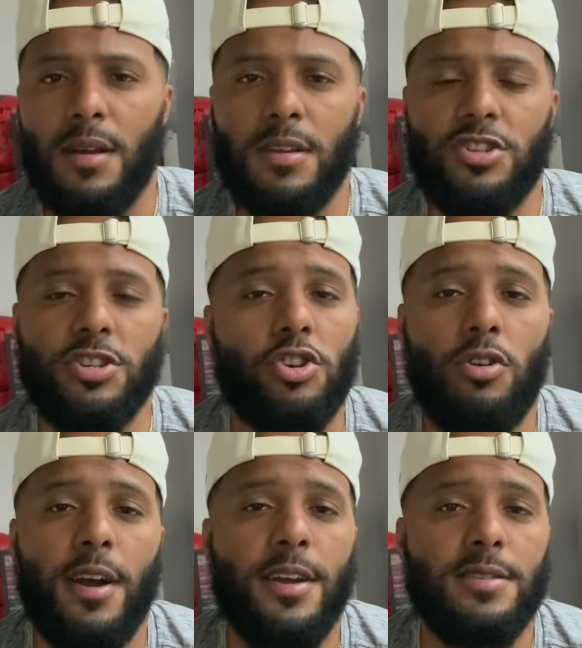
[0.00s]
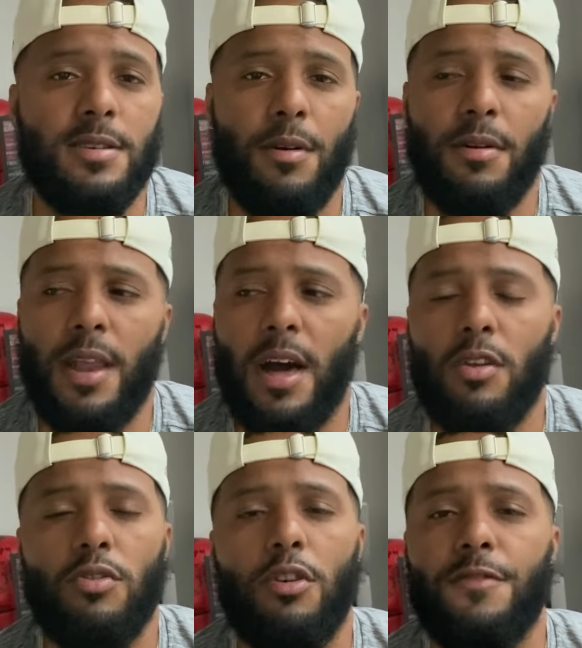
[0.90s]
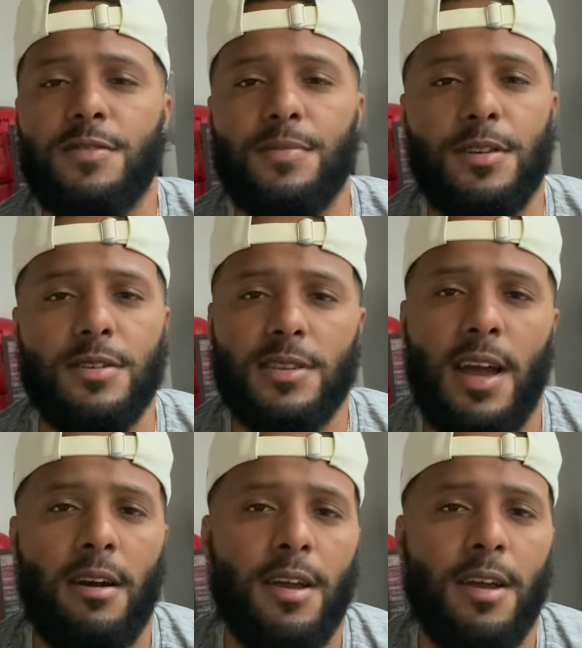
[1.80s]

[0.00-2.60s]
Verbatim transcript: just crazy, bro. And I don't know if it's because of Al